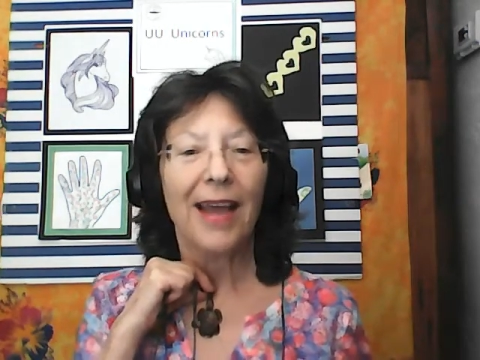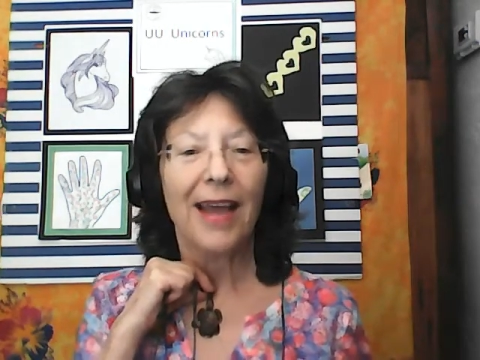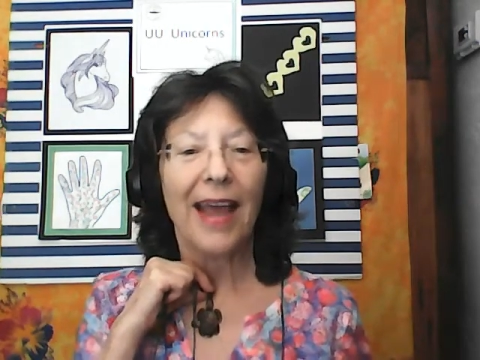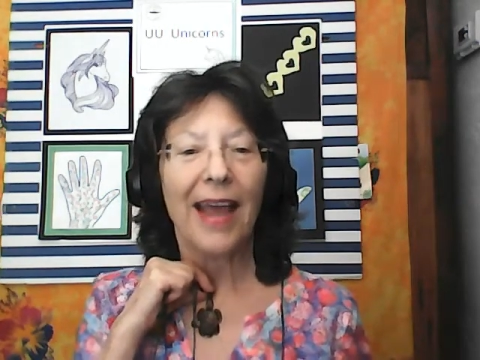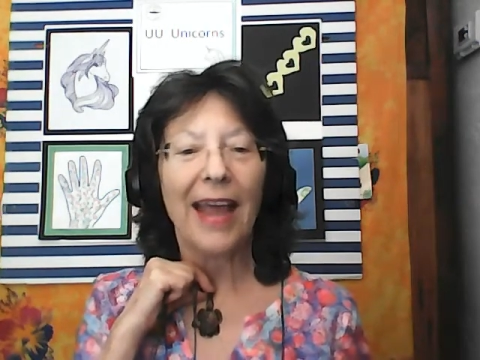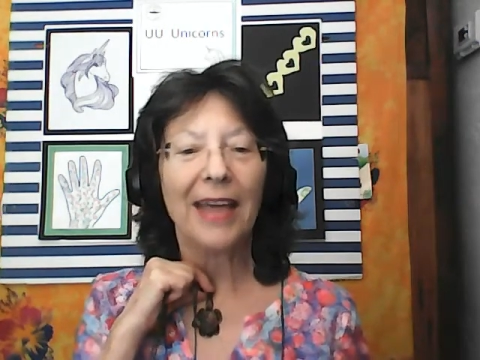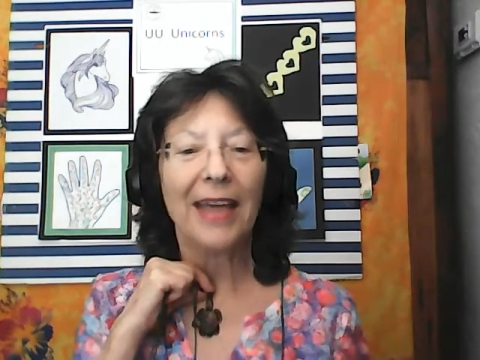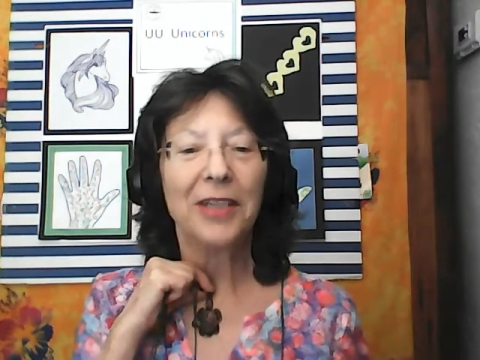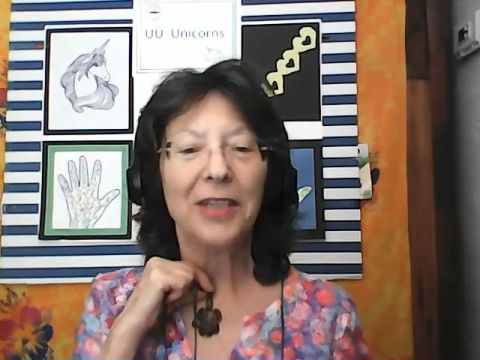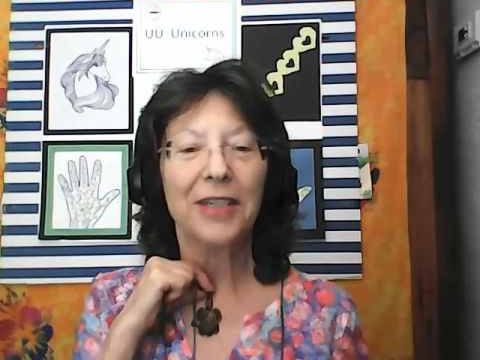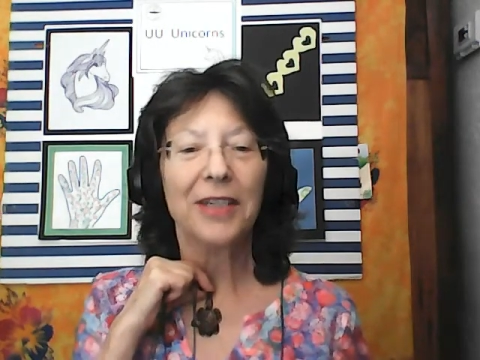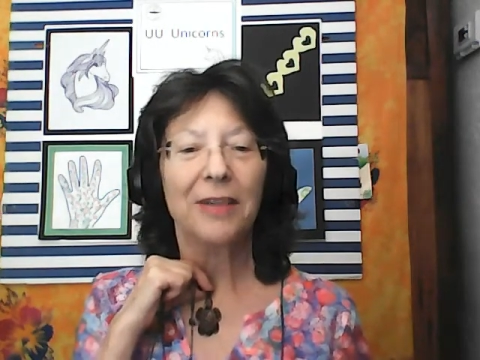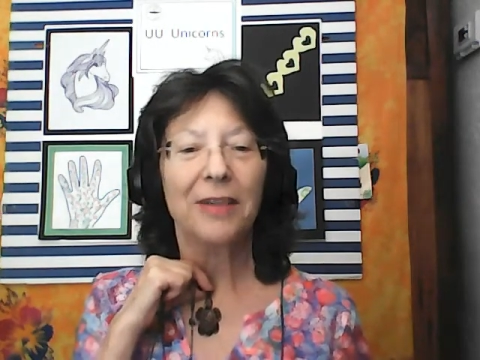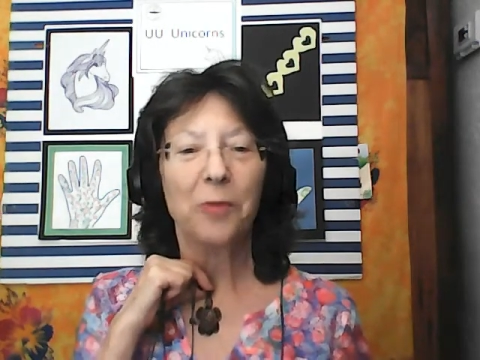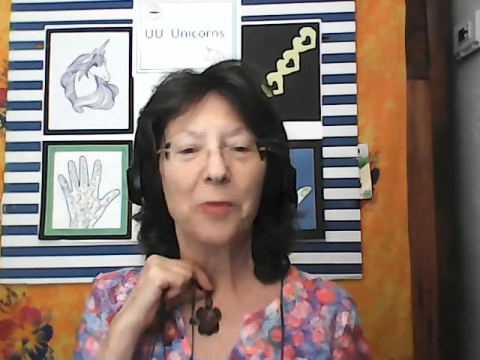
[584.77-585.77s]
And
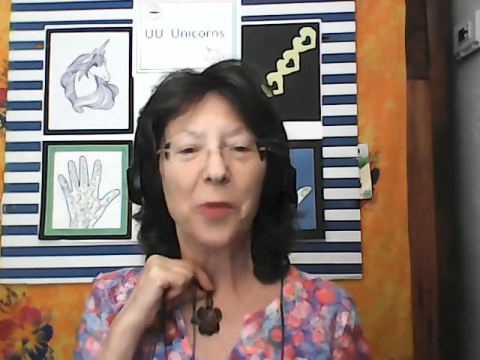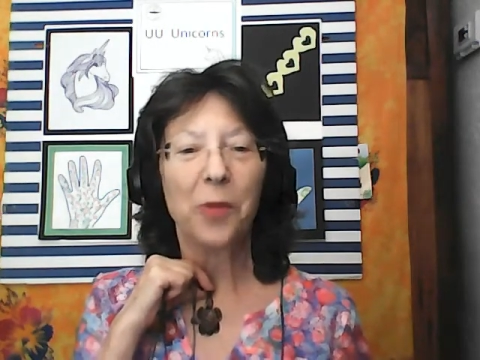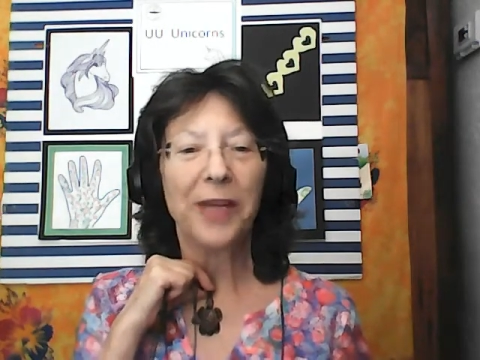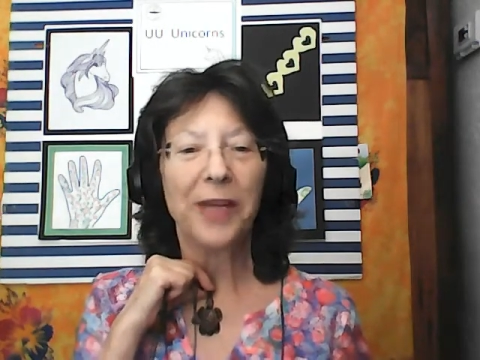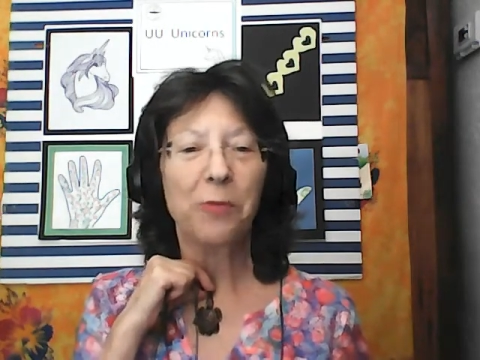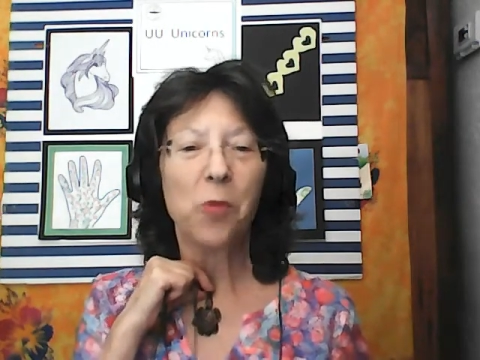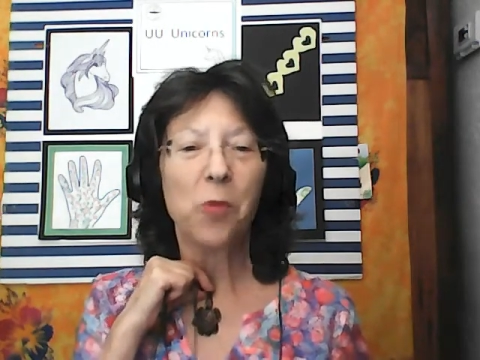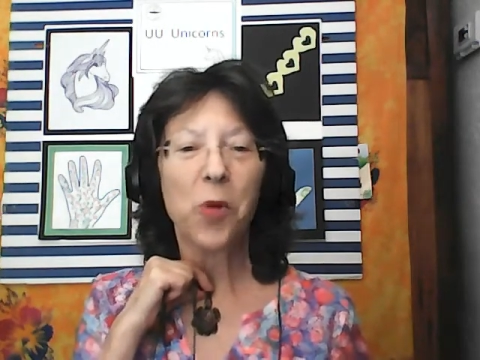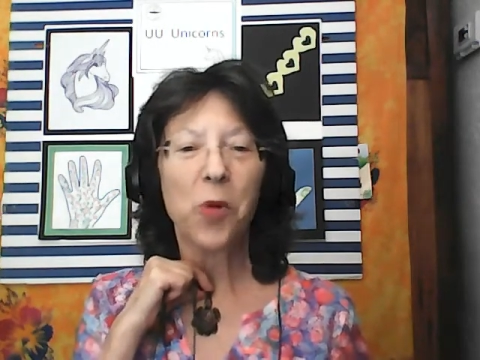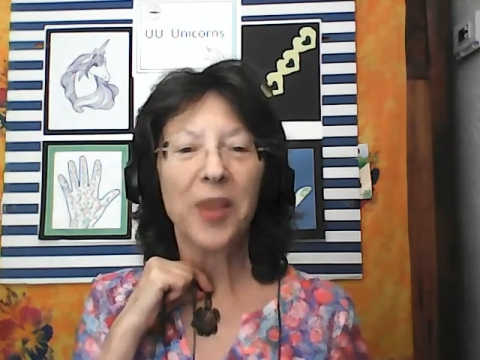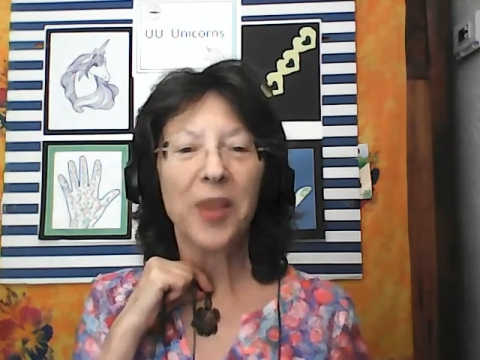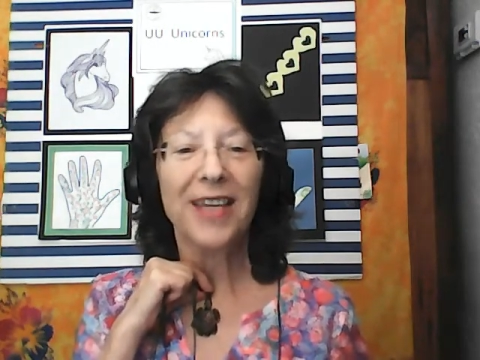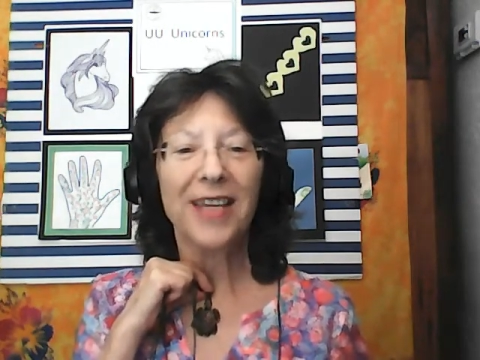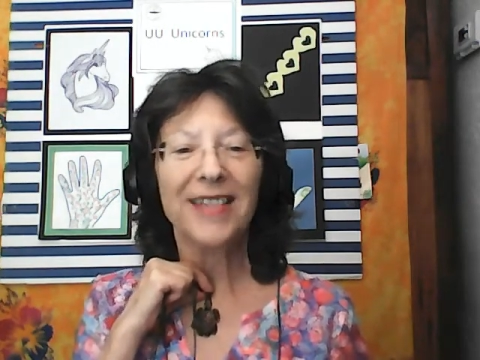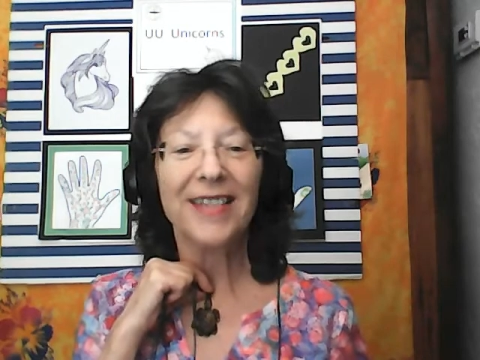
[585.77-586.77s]
we wore these